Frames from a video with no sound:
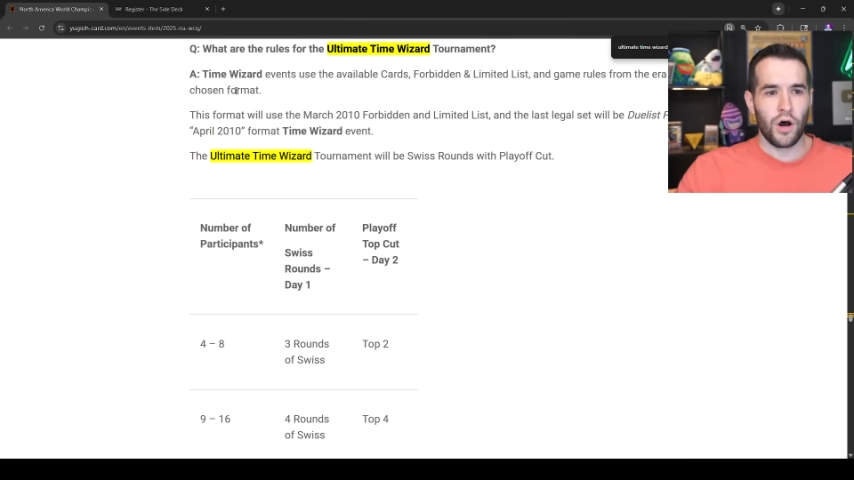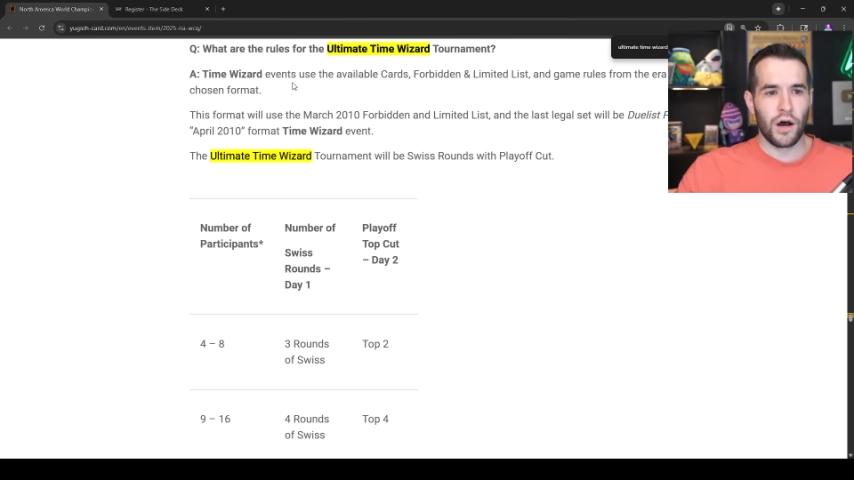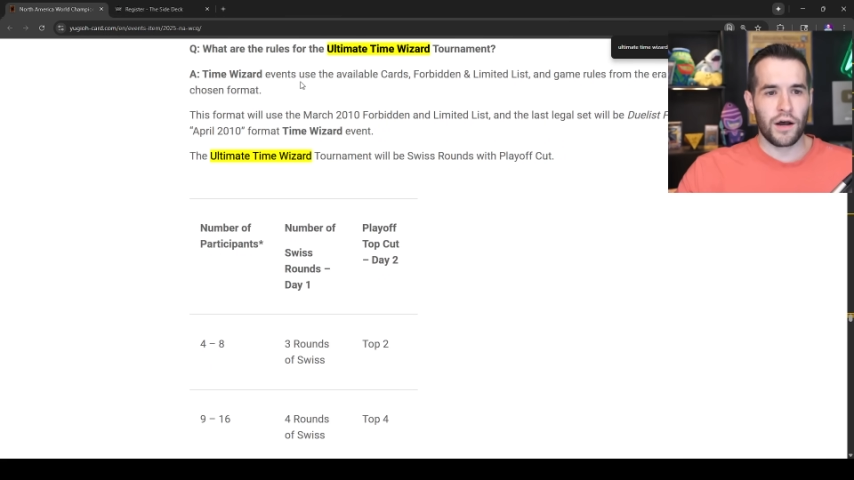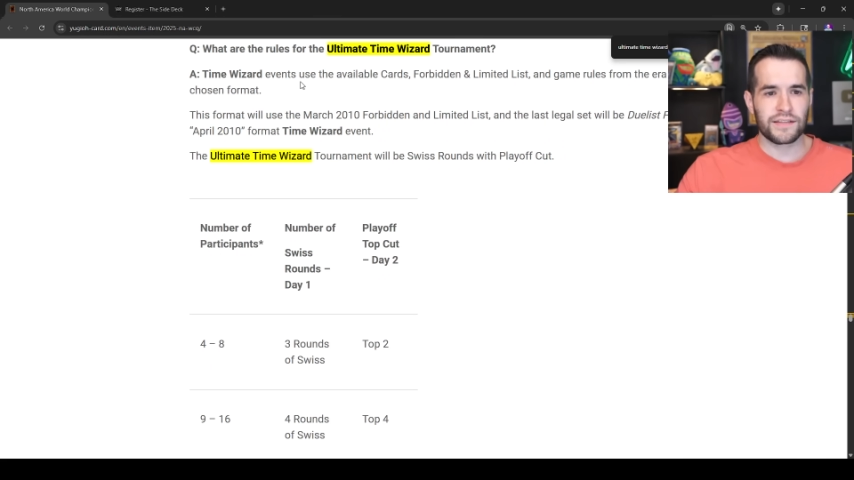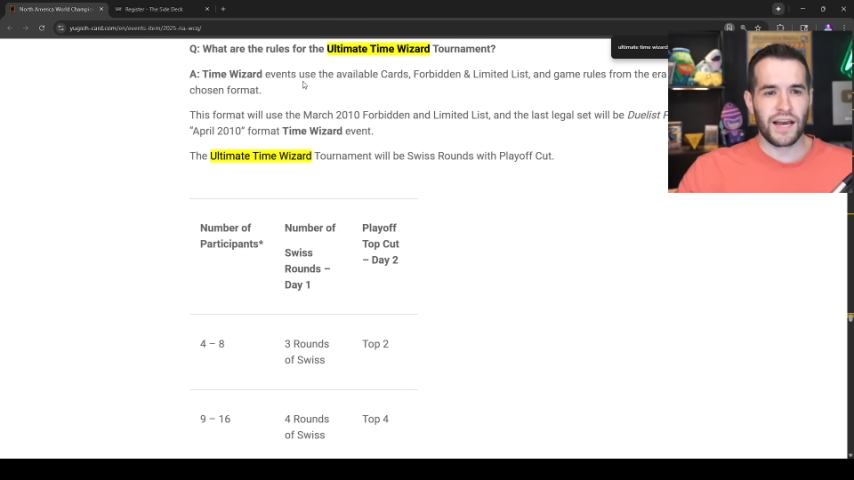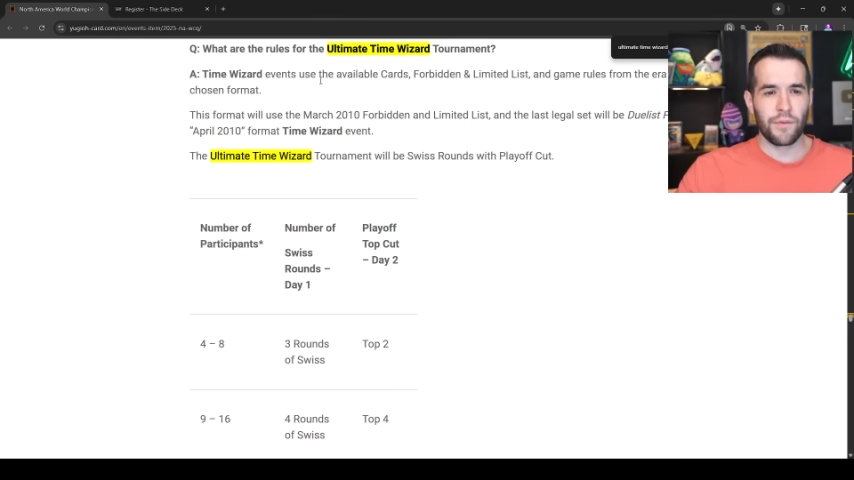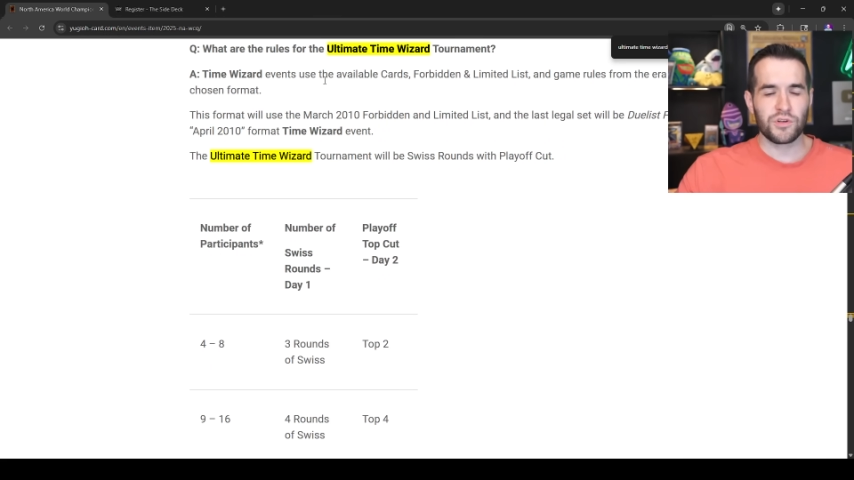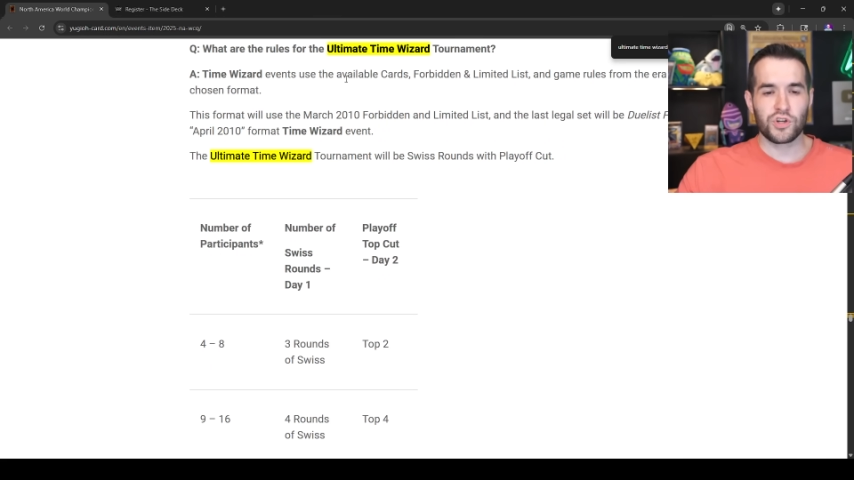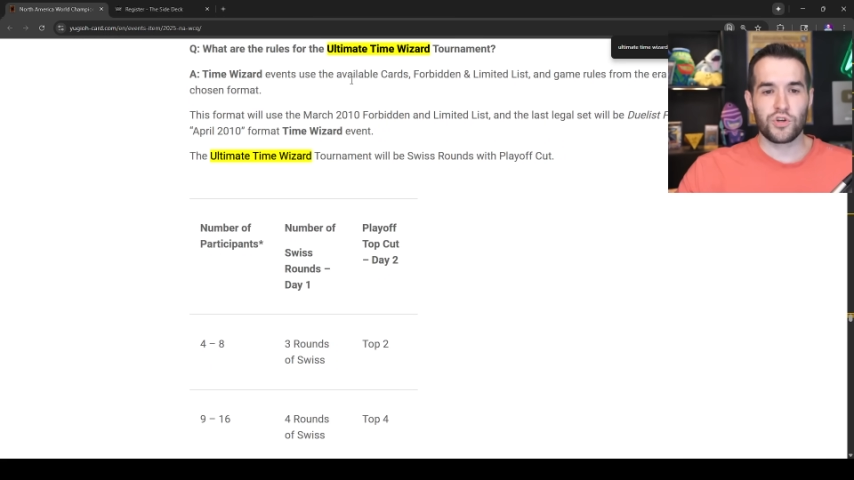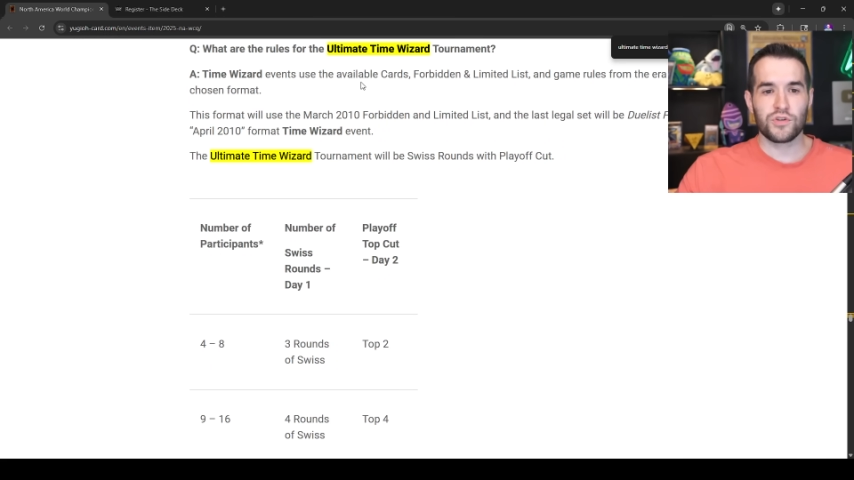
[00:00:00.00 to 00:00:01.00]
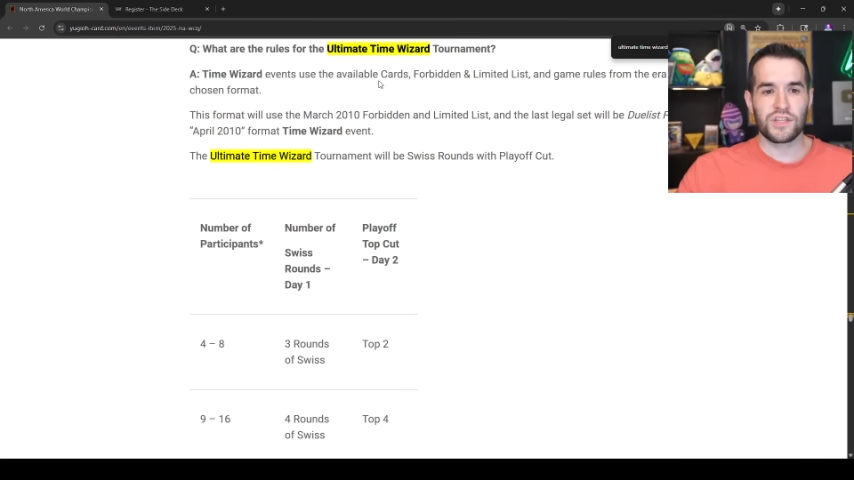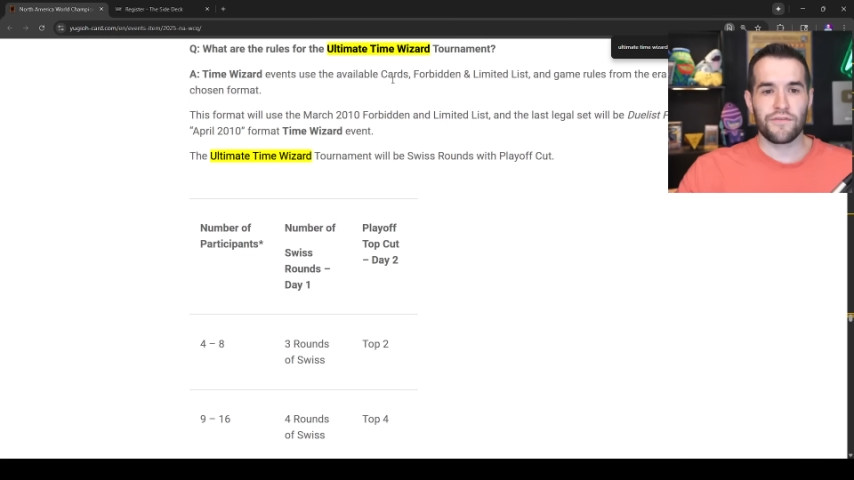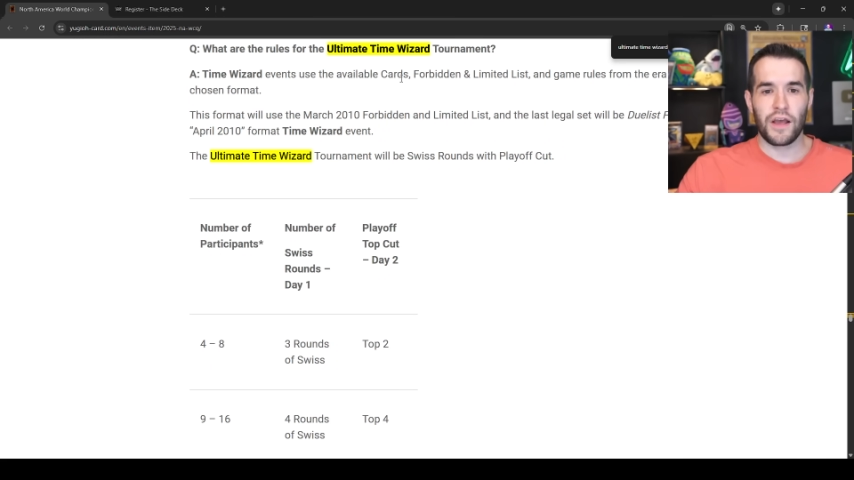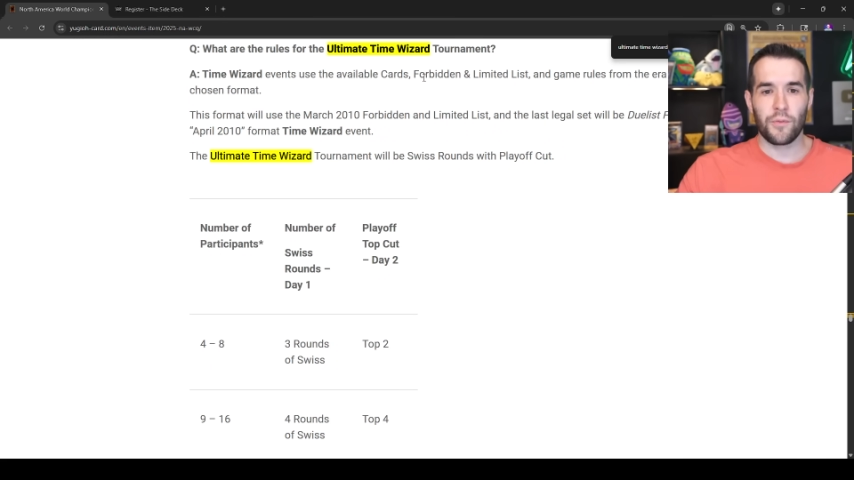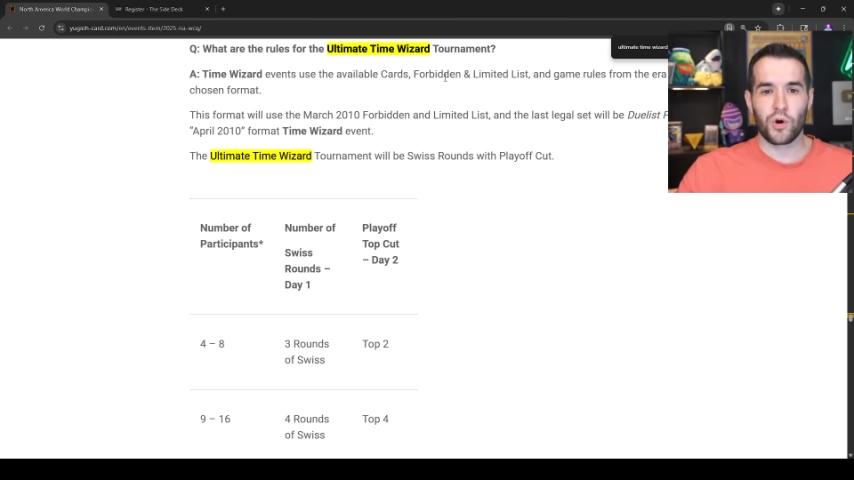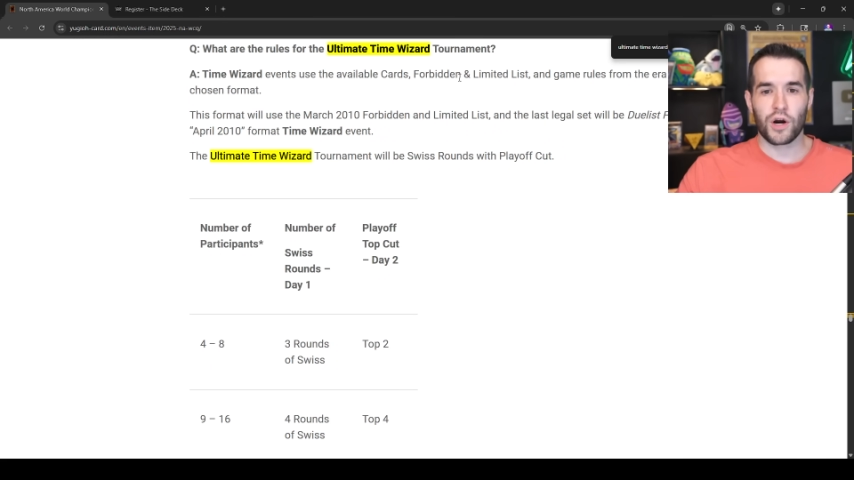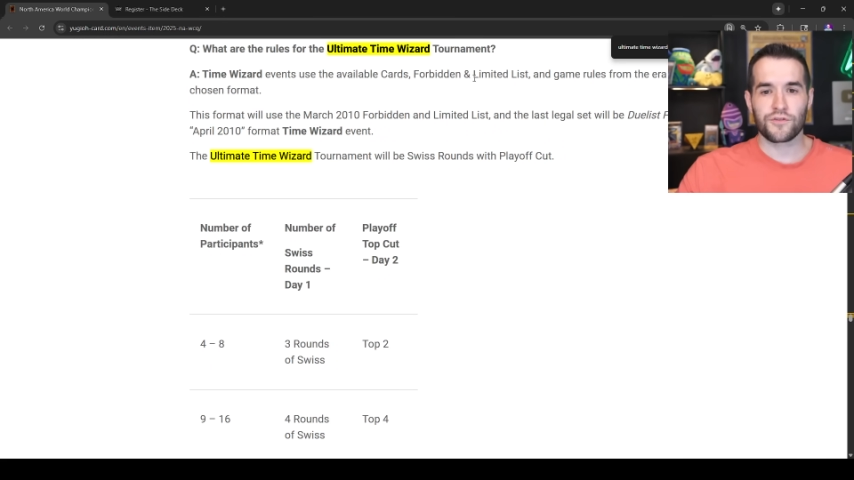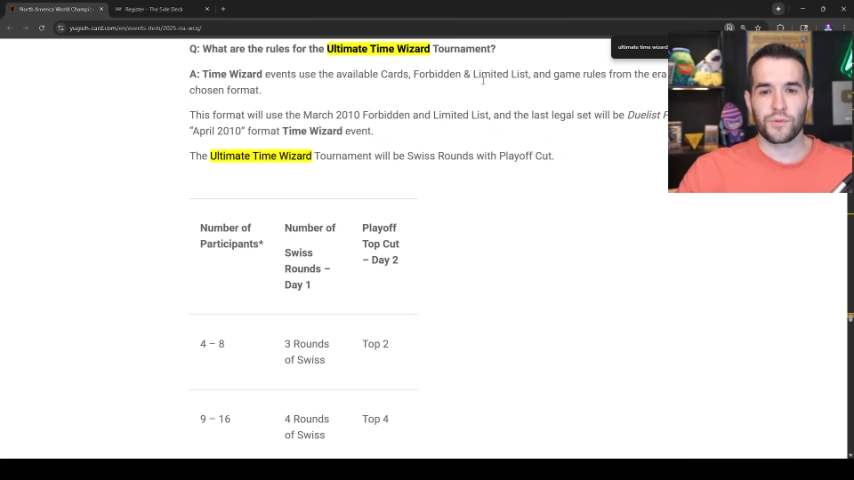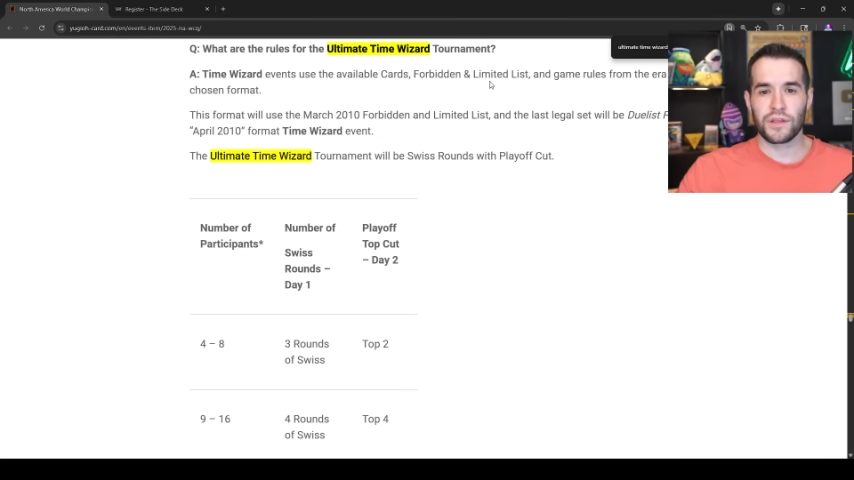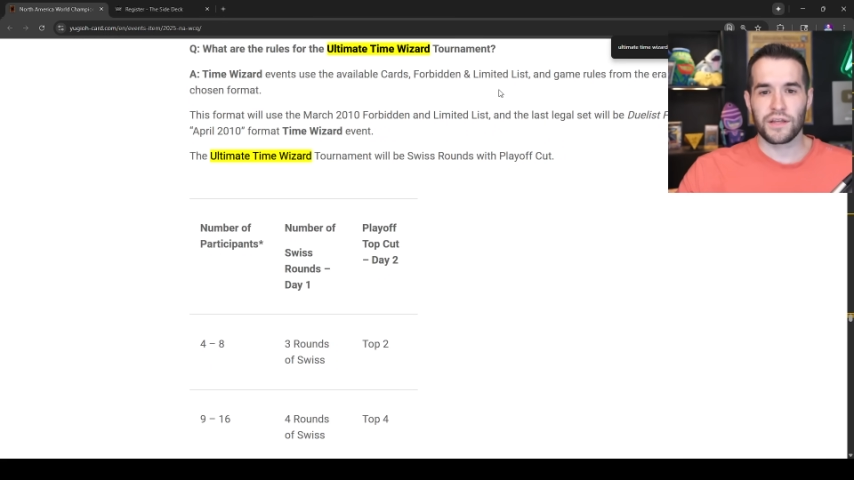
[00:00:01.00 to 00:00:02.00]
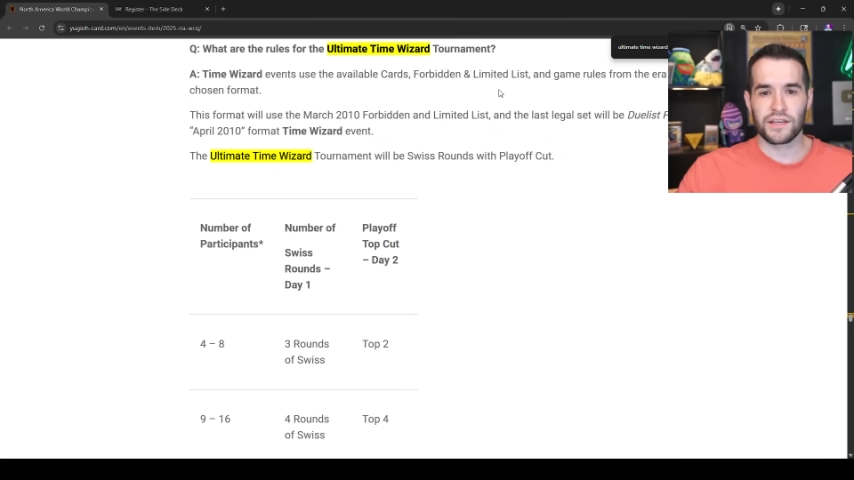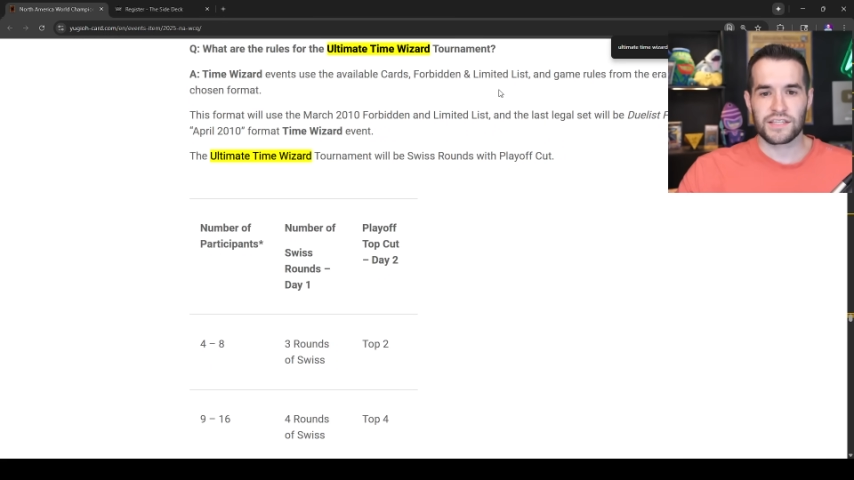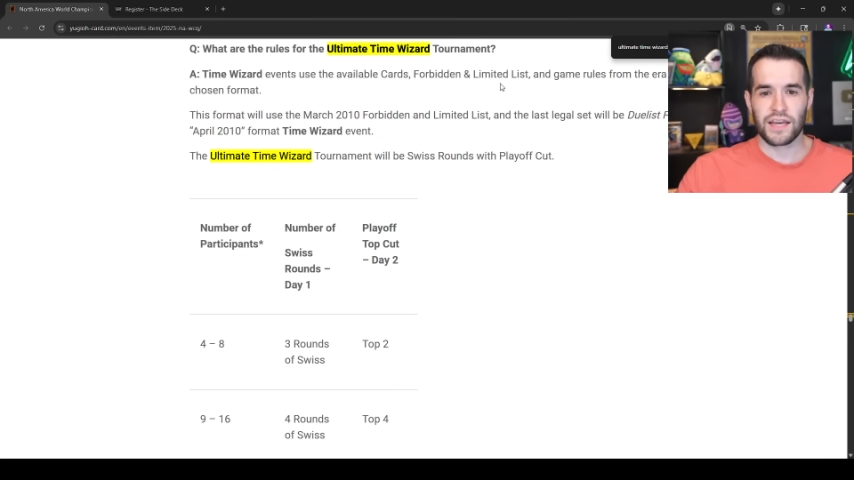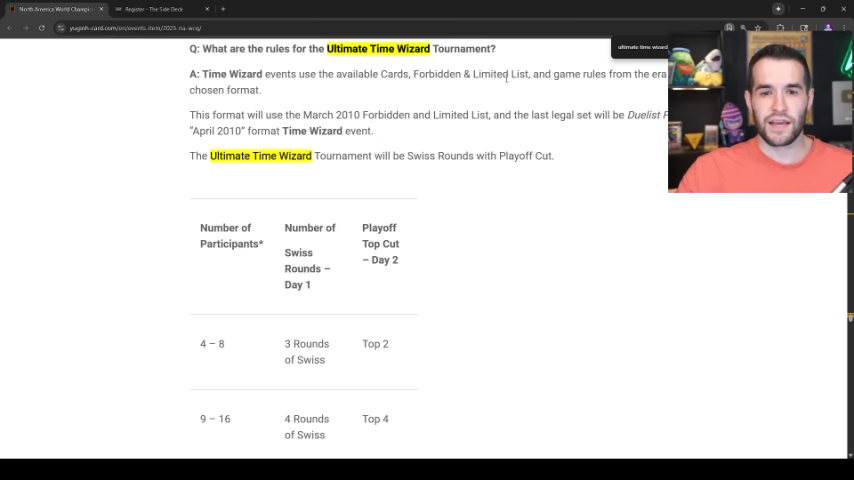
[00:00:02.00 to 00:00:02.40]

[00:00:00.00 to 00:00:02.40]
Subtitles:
Time Wizard uses the available cards forbidden list